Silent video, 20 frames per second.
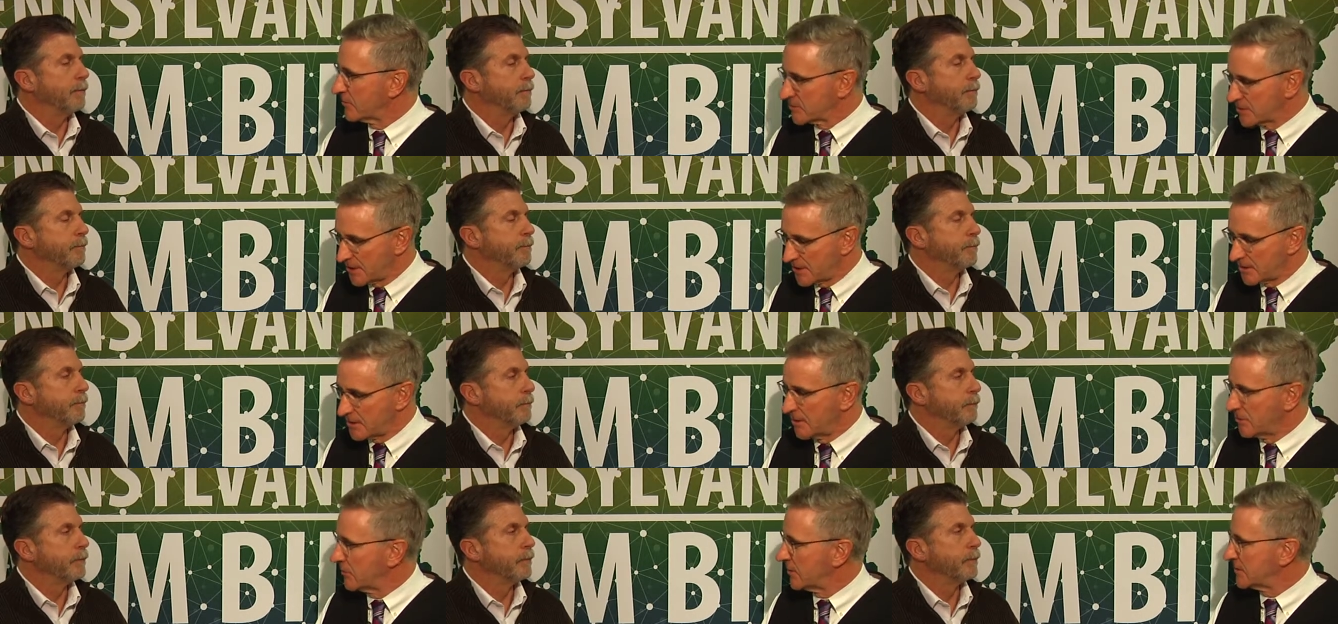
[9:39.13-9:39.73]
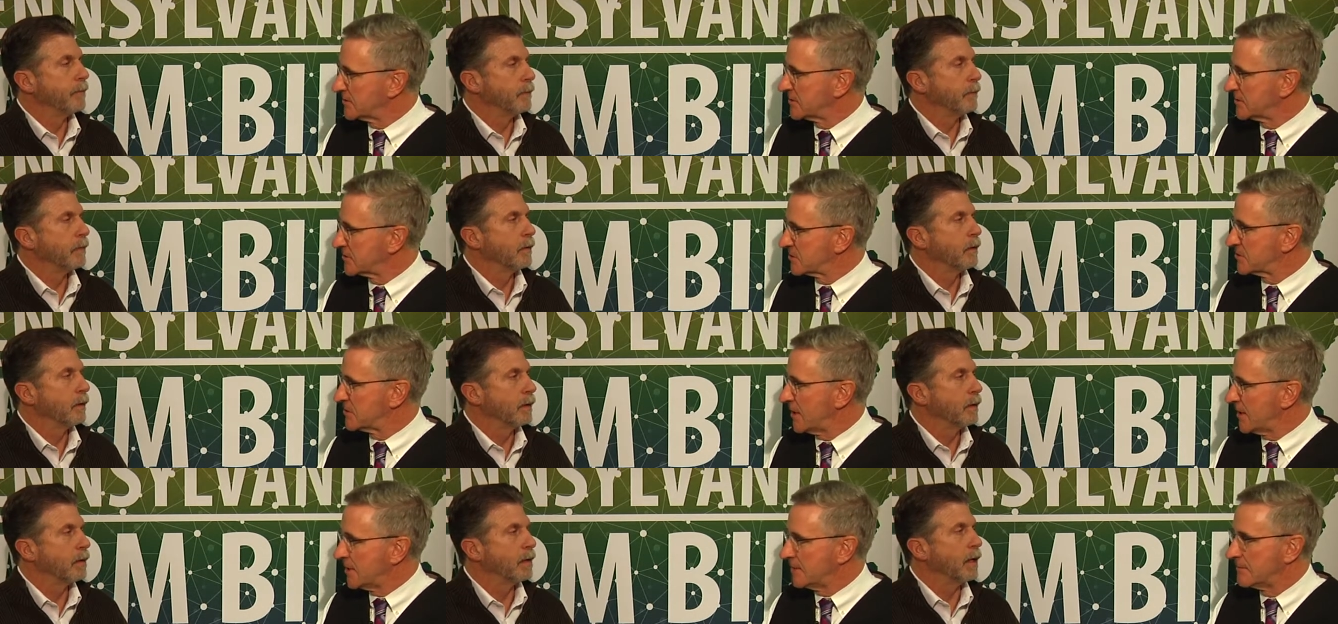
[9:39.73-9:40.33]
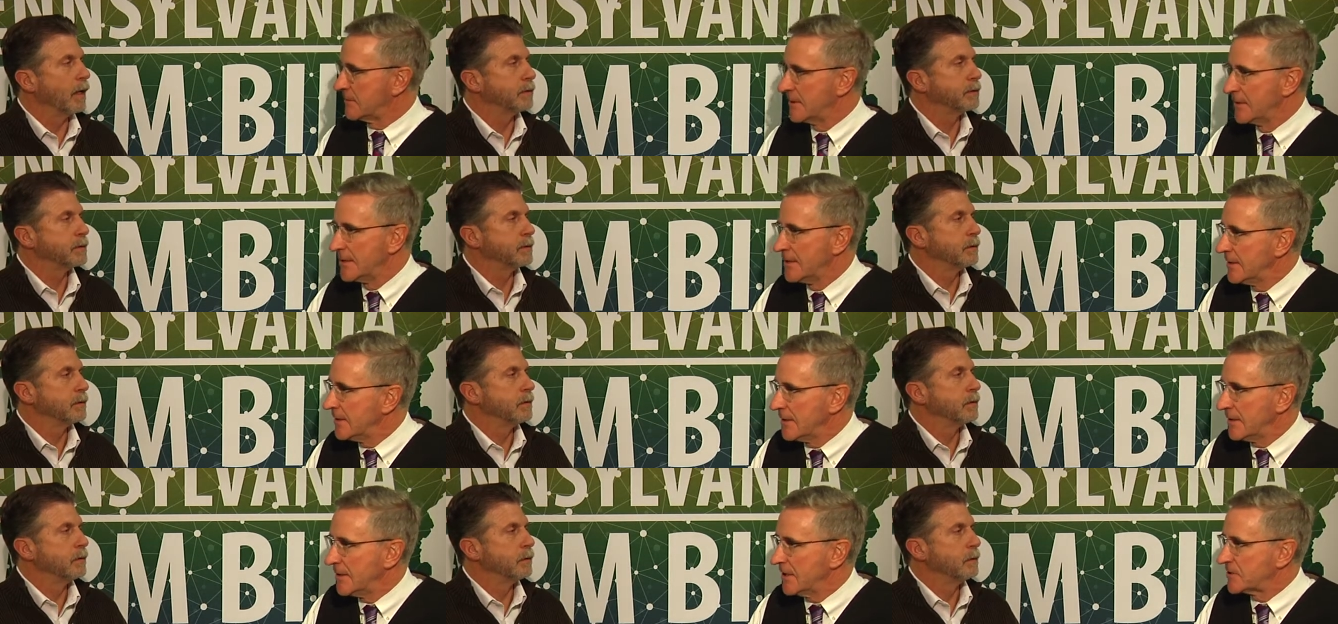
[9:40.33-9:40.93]
Speaker 1: We're trying to deal with as a state,
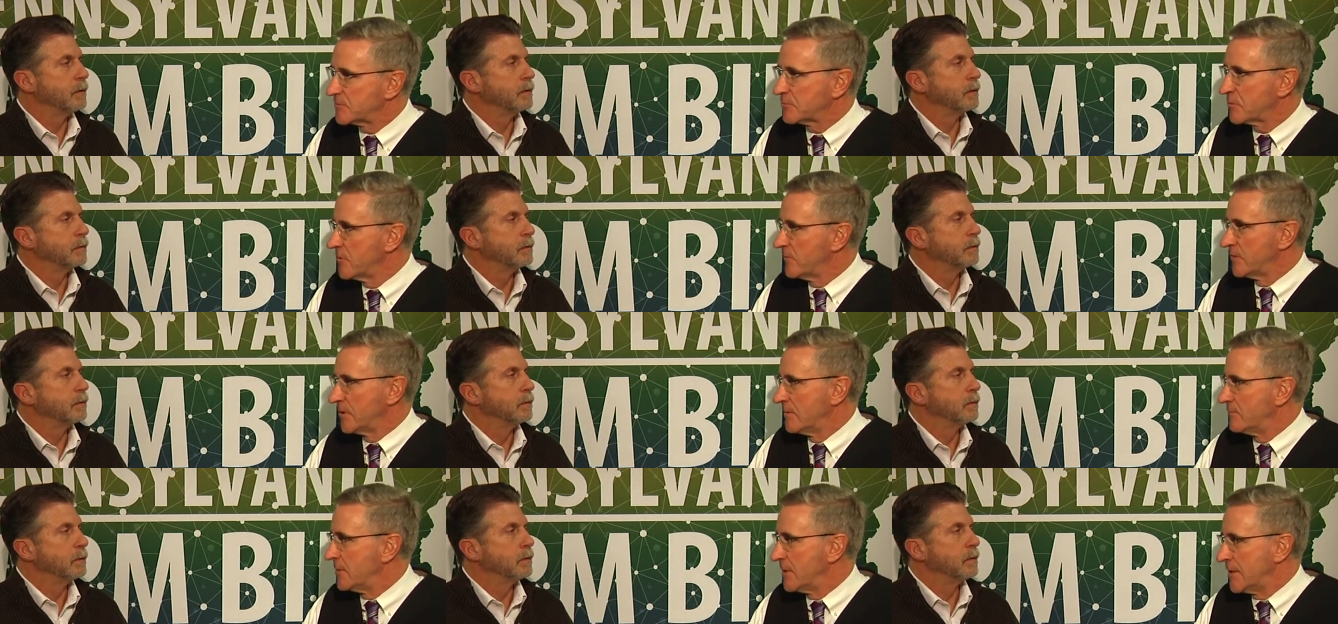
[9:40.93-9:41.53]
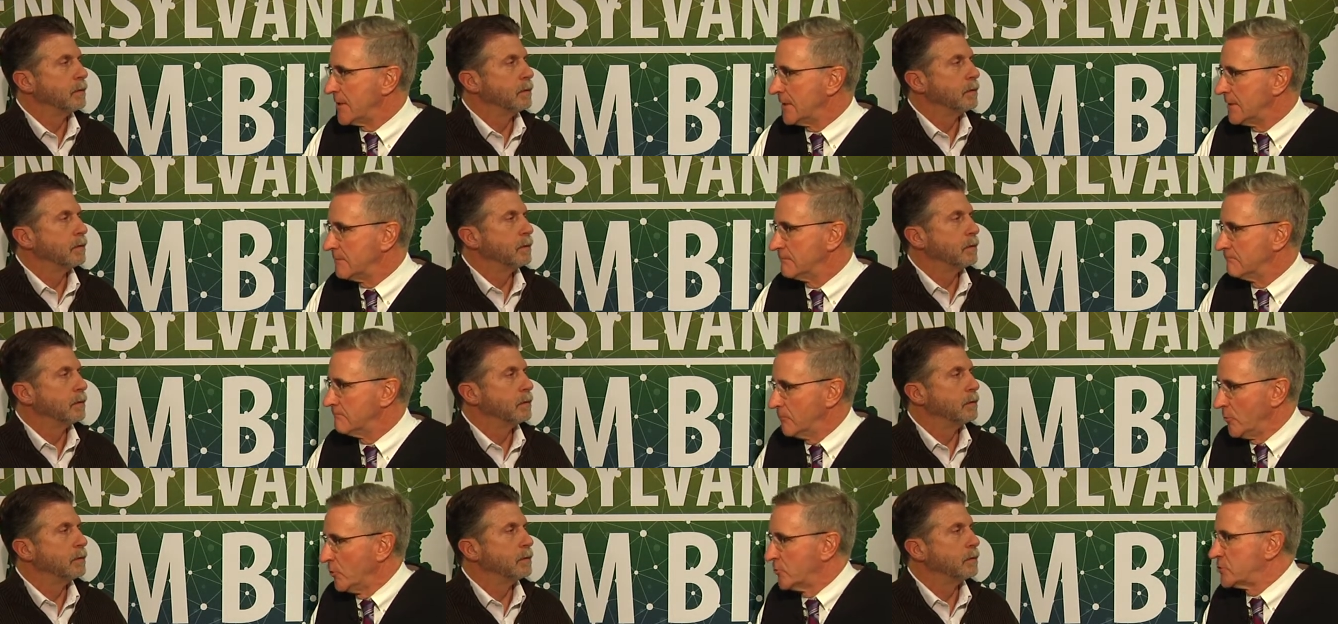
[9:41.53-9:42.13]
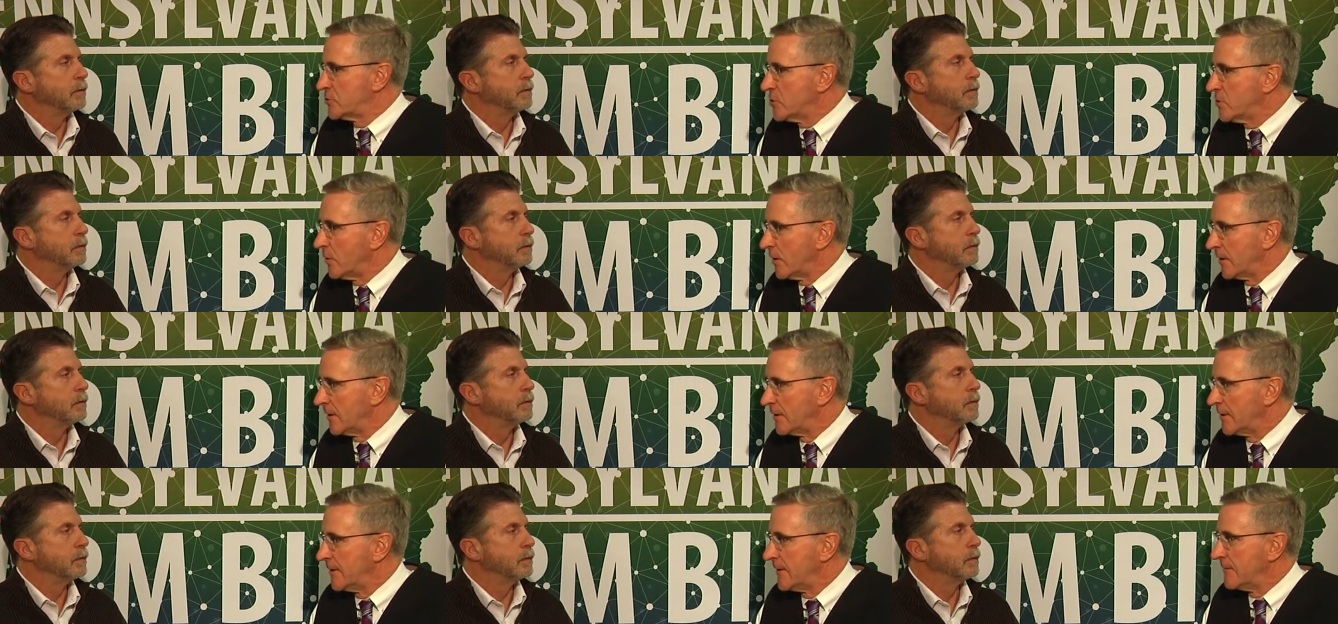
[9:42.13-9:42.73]
and that's proven to be, we'll do
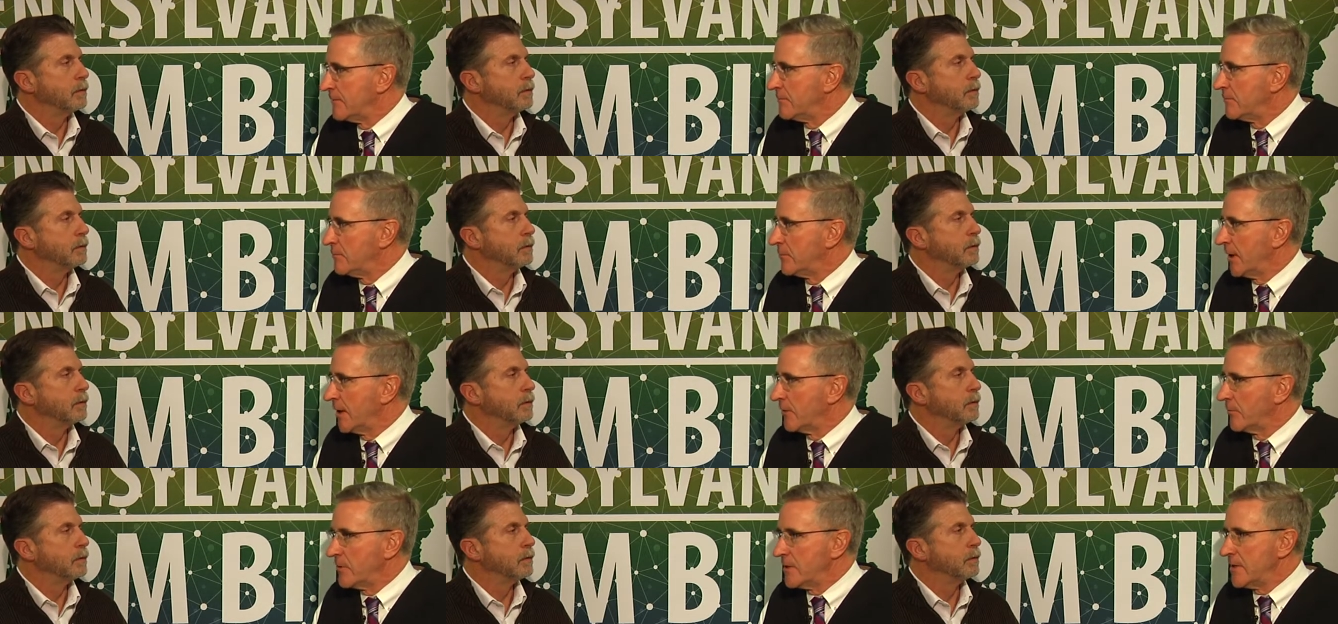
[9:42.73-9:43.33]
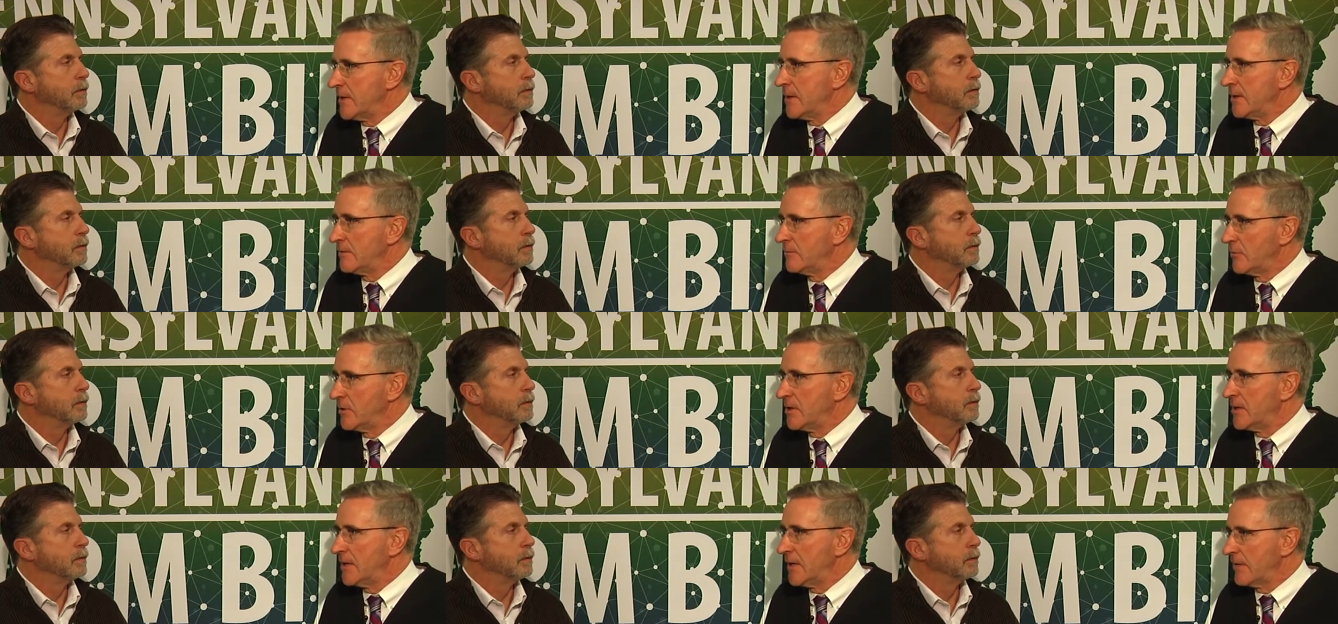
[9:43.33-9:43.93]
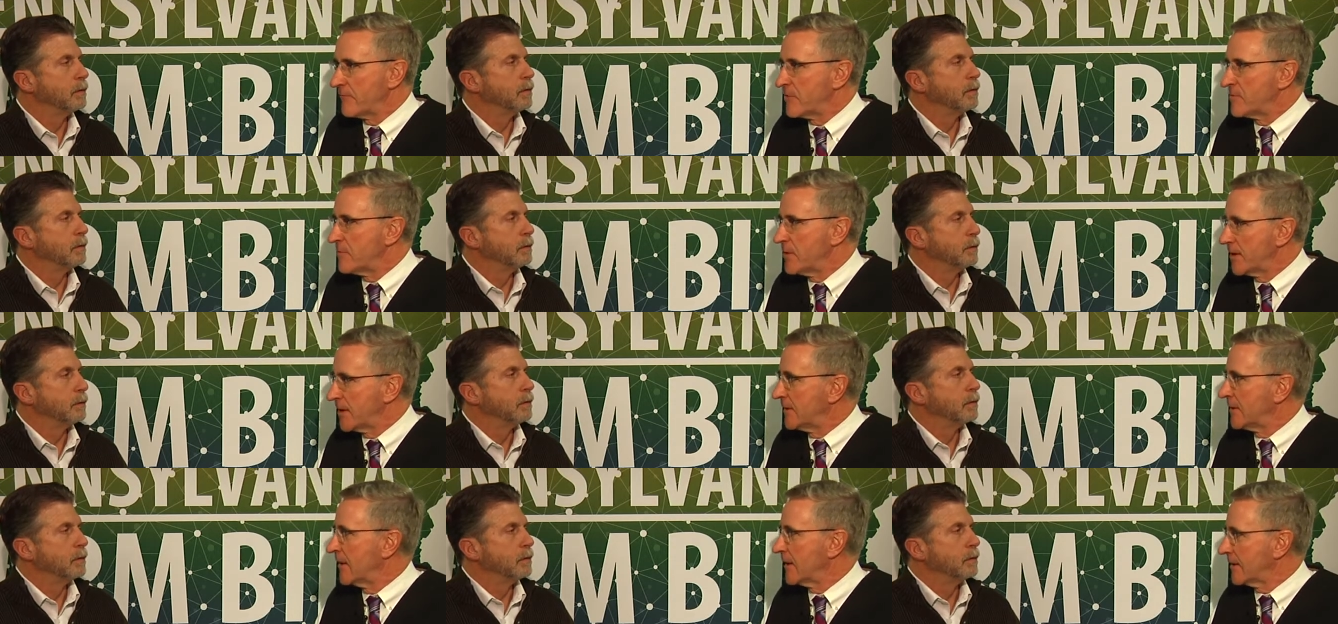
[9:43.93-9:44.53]
it, but we need, we need
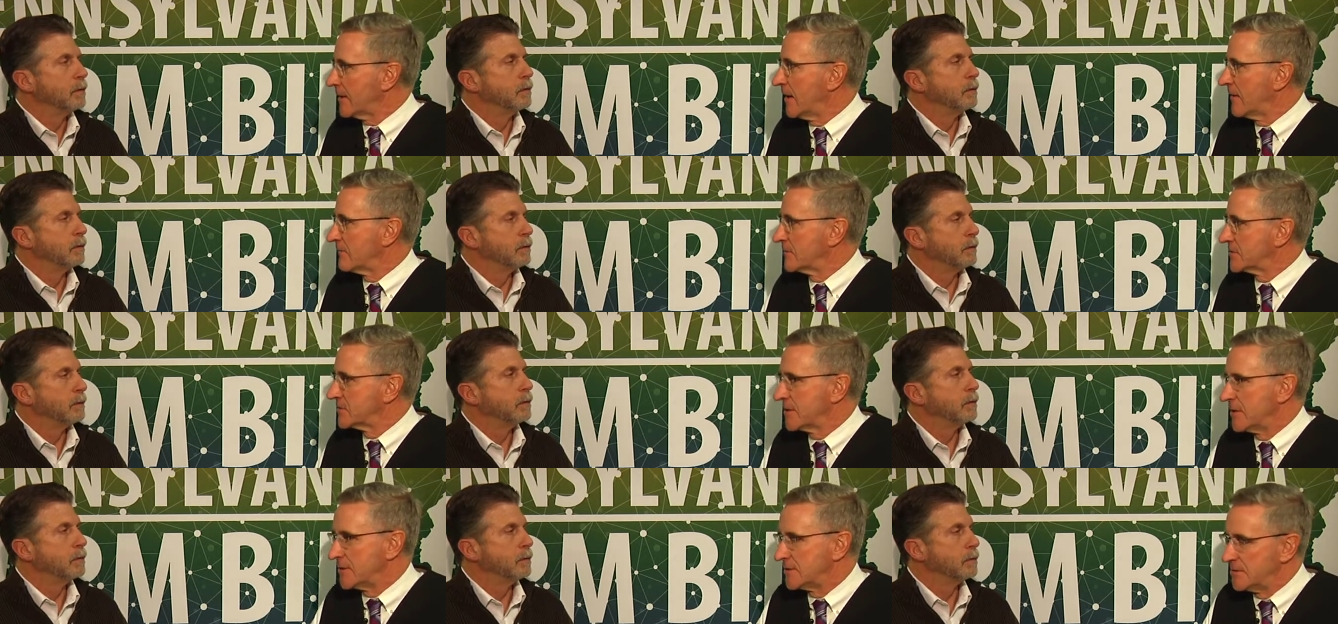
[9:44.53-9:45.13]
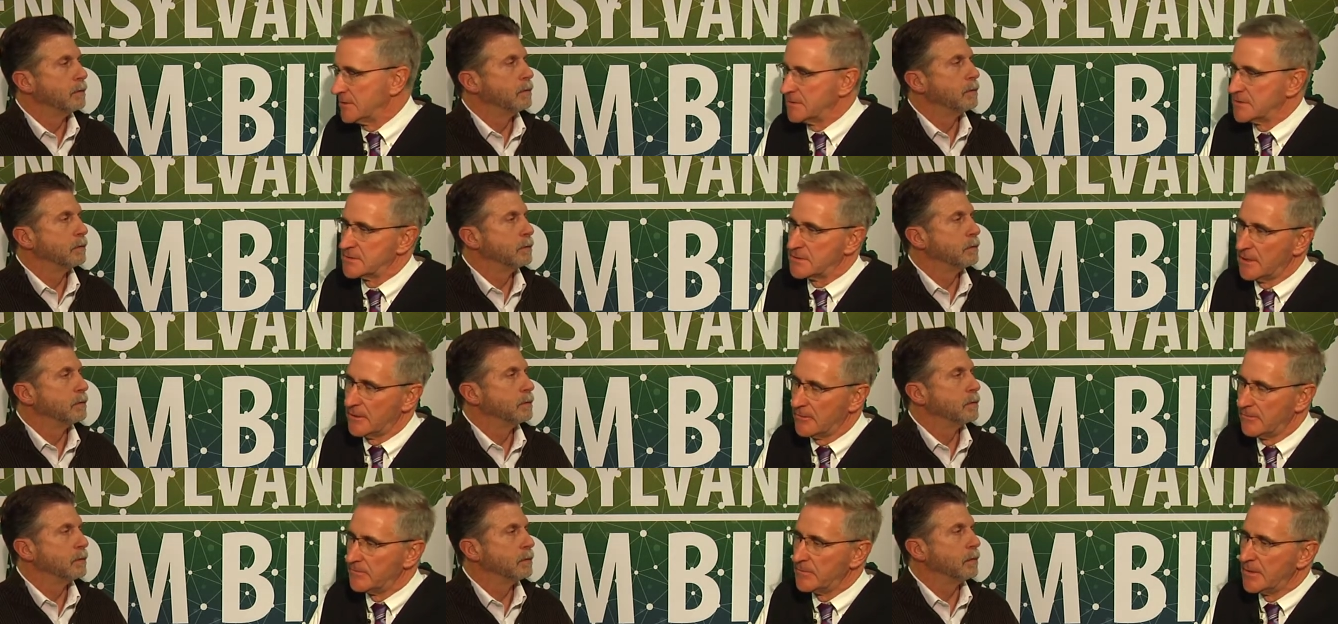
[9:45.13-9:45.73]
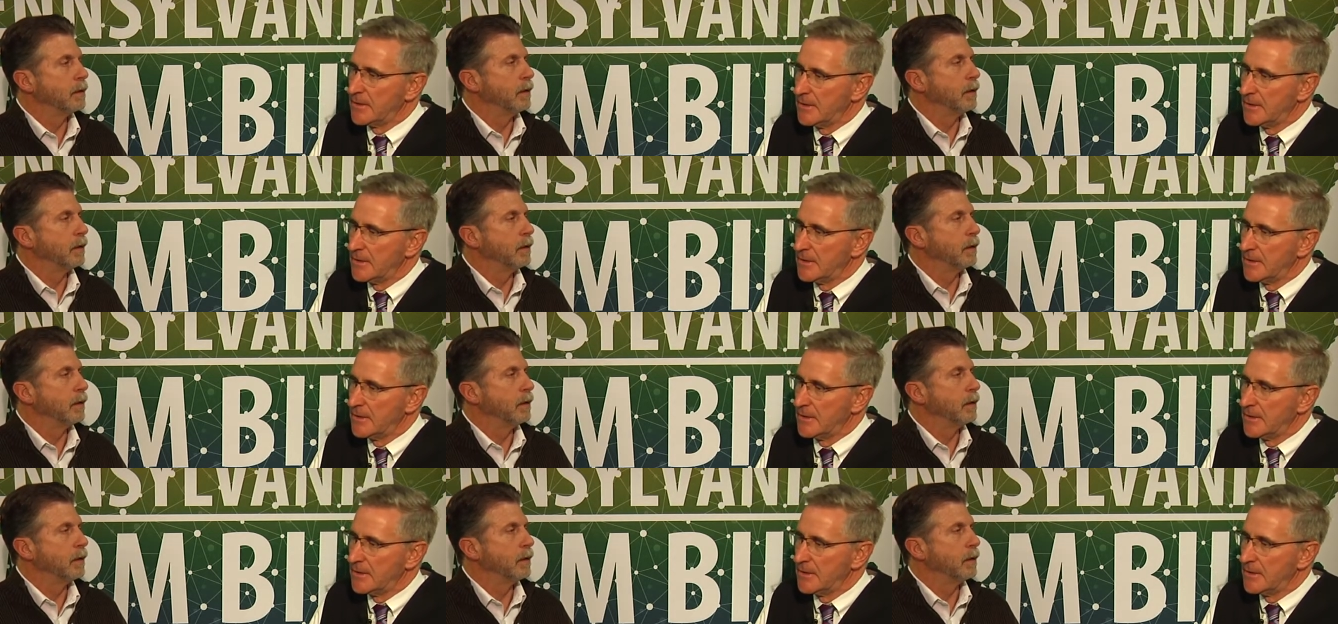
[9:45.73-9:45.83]
everybody in that conversation. So,